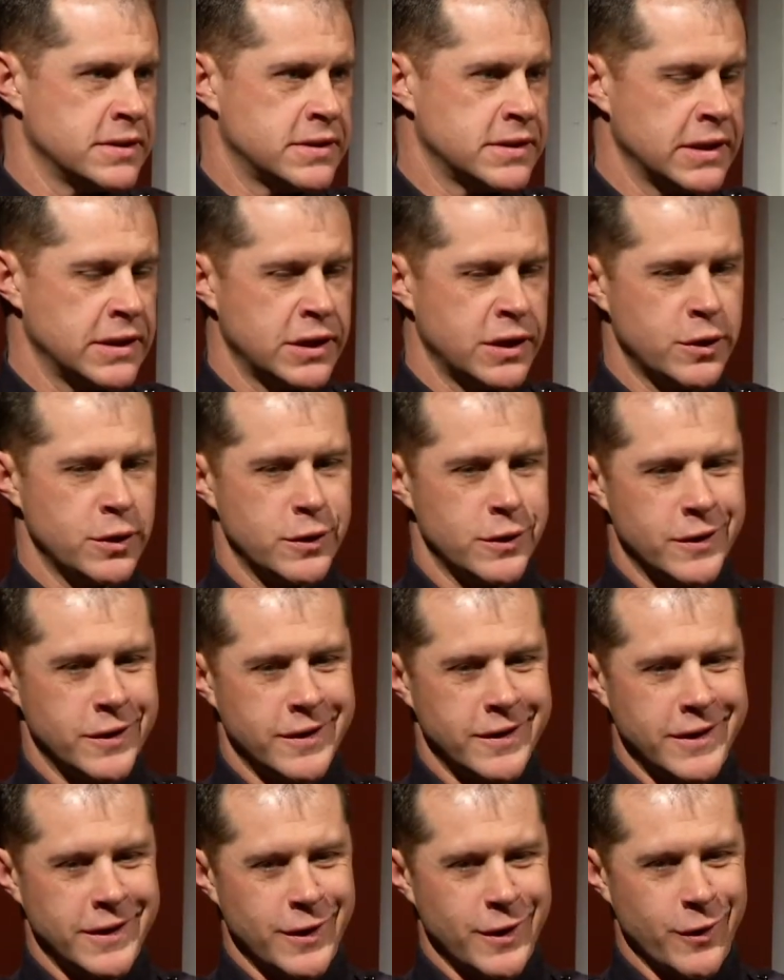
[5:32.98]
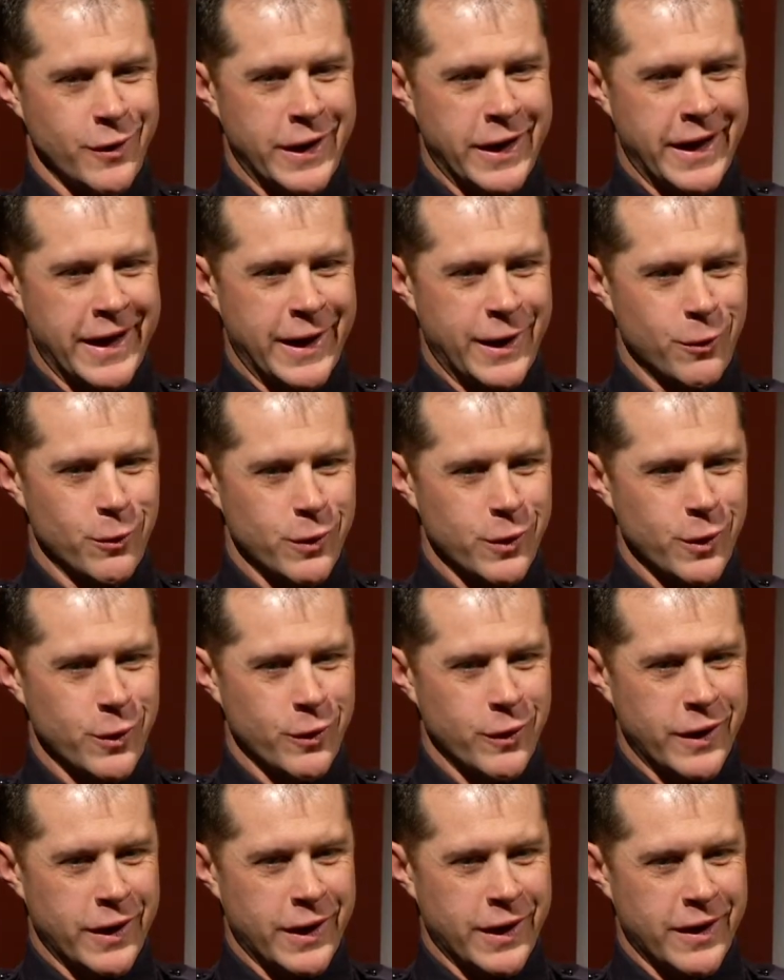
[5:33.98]
and I don't
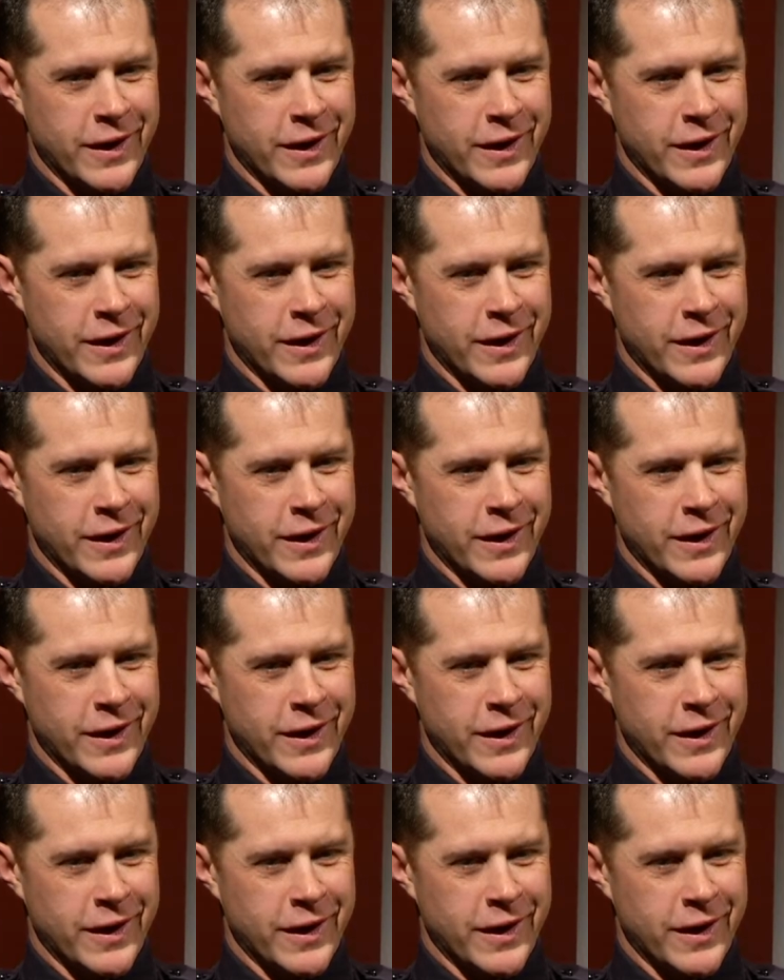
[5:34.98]
know.